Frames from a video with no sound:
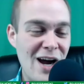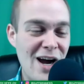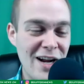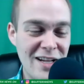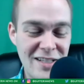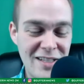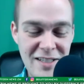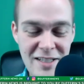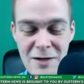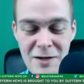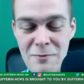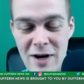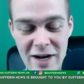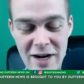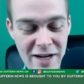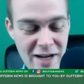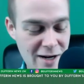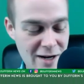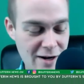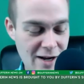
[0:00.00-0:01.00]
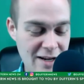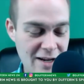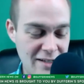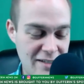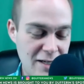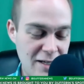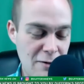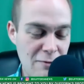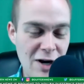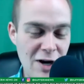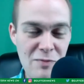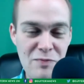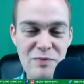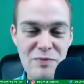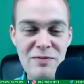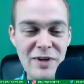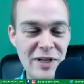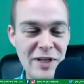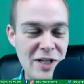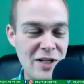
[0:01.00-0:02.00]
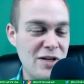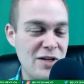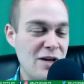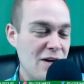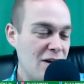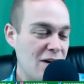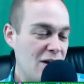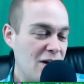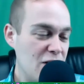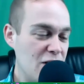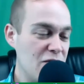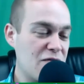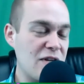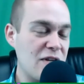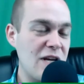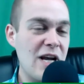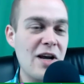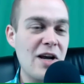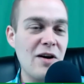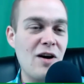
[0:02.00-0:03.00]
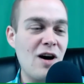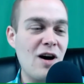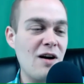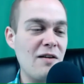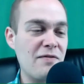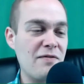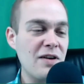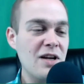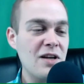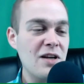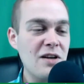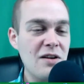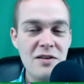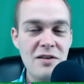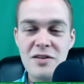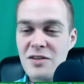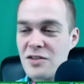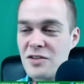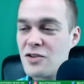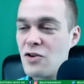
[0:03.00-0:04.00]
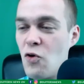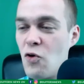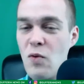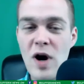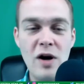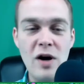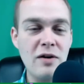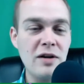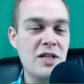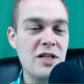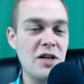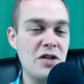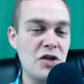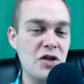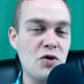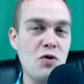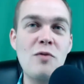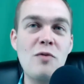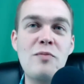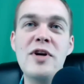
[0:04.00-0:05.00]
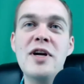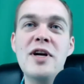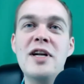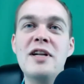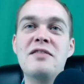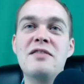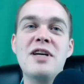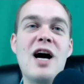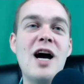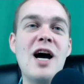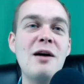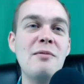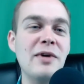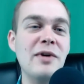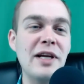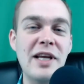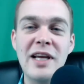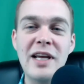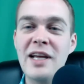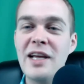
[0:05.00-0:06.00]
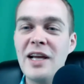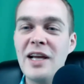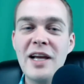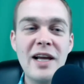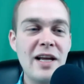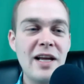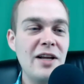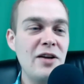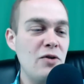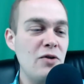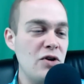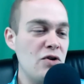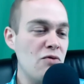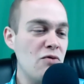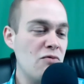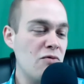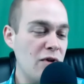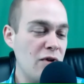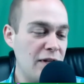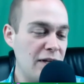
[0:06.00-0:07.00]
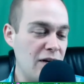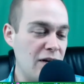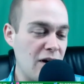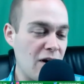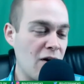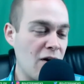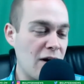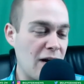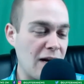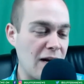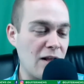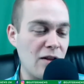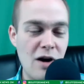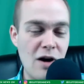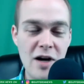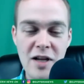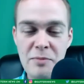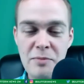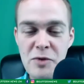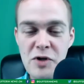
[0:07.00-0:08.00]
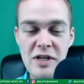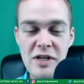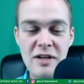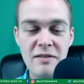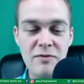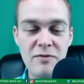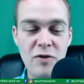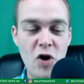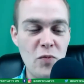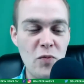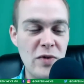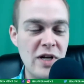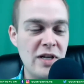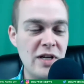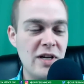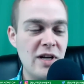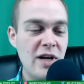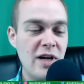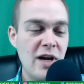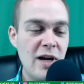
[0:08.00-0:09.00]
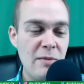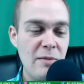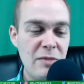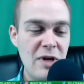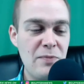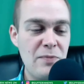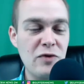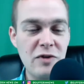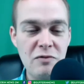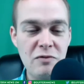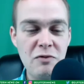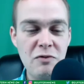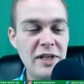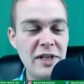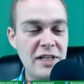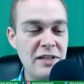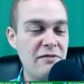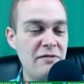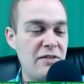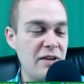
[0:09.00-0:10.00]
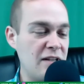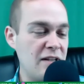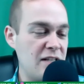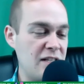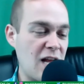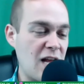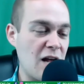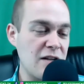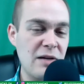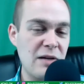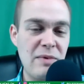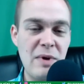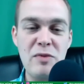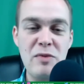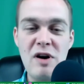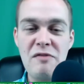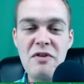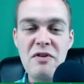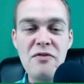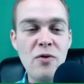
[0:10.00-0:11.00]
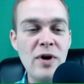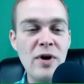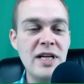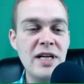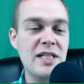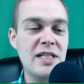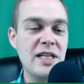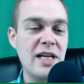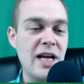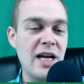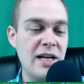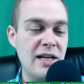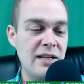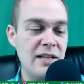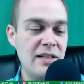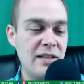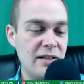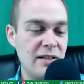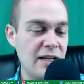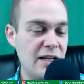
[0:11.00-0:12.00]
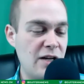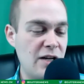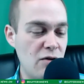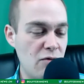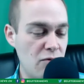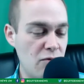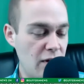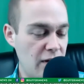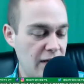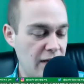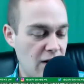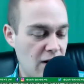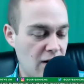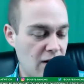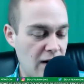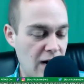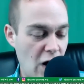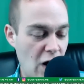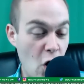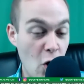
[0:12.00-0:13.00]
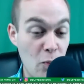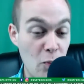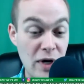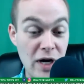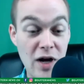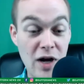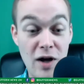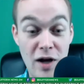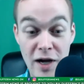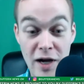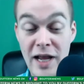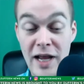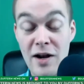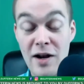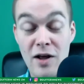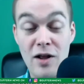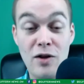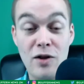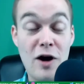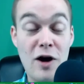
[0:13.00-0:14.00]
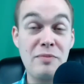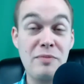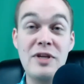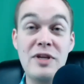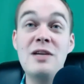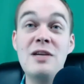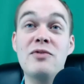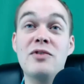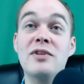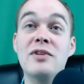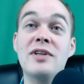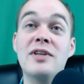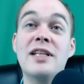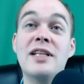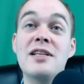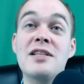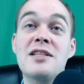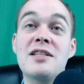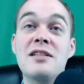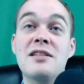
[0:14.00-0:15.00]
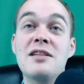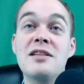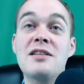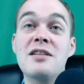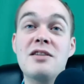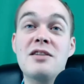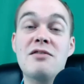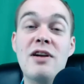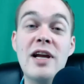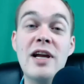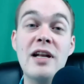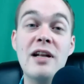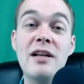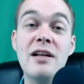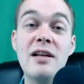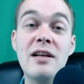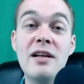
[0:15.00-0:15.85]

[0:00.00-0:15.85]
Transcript: I can see why like you've taken off so well in such a short period of time. Like you really are getting a lot of community involvement. People really, it sounds like people have a voice, and like you really are helping, again, a lot of people. Like this is great.